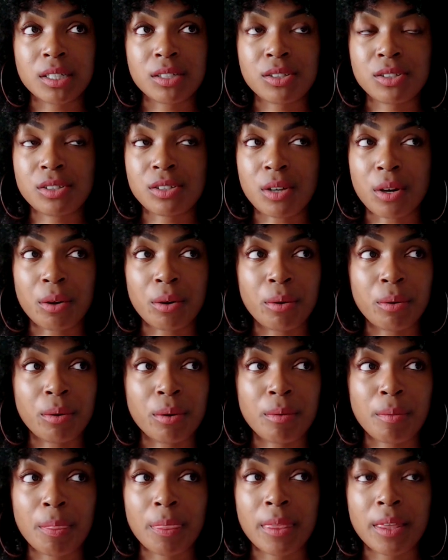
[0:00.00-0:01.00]
so
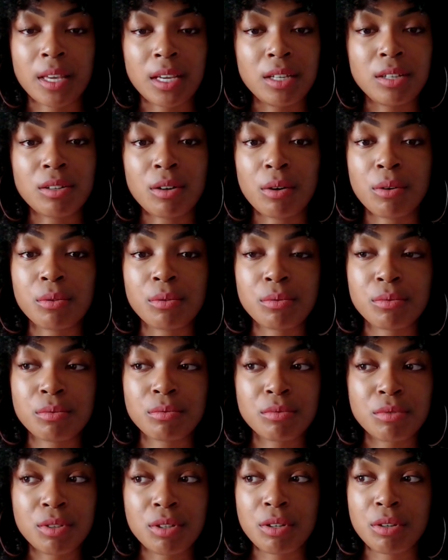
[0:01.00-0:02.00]
he know
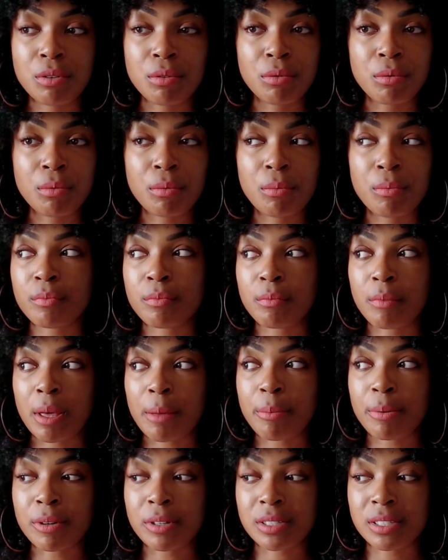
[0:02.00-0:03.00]
knew my
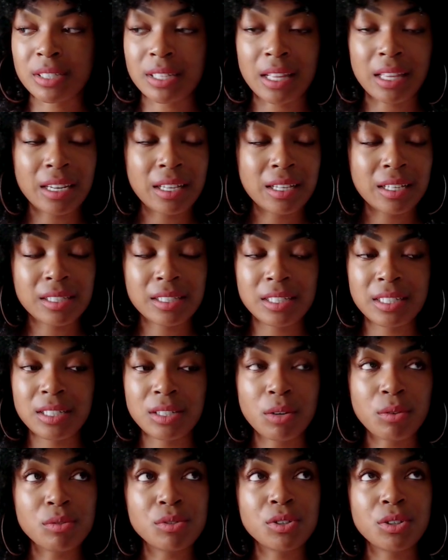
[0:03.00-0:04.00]
personality, because he
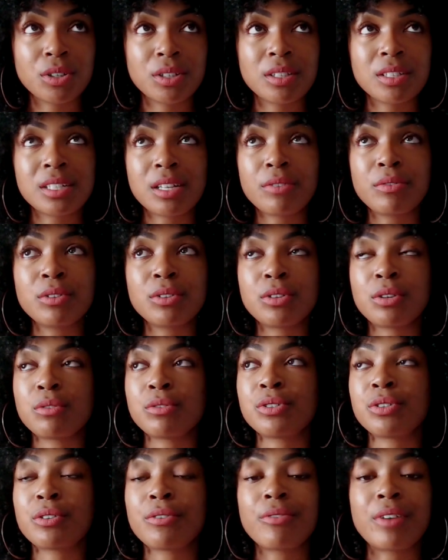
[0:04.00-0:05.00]
knows your the devil
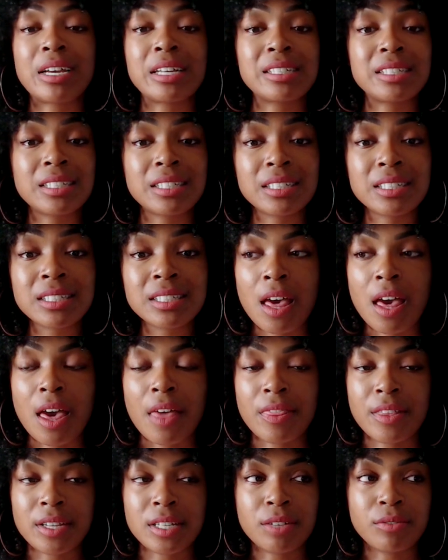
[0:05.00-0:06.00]
knows your vices,
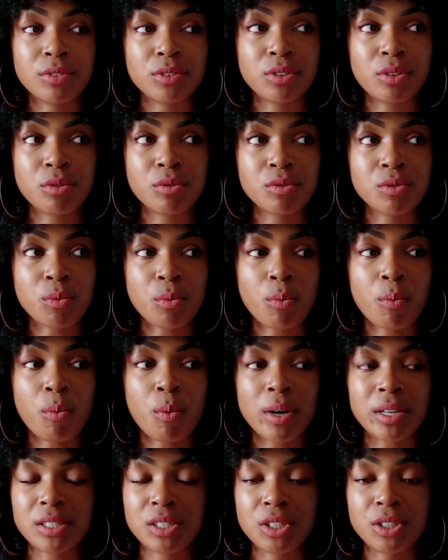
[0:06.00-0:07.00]
and the devil knows
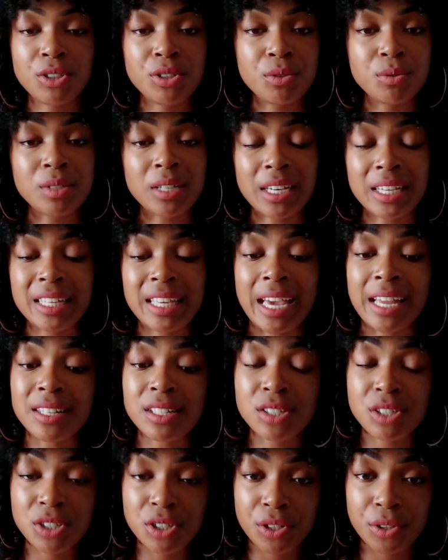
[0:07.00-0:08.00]
what to use
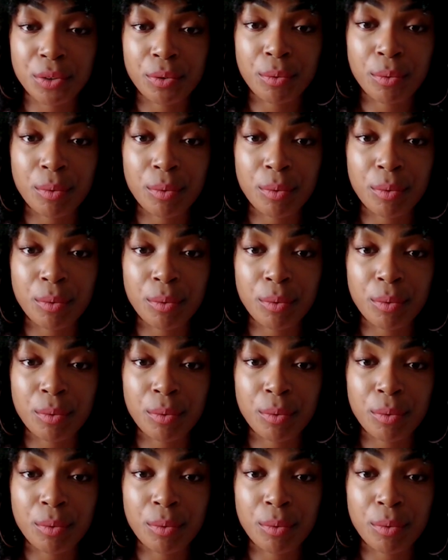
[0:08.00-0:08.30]
against you.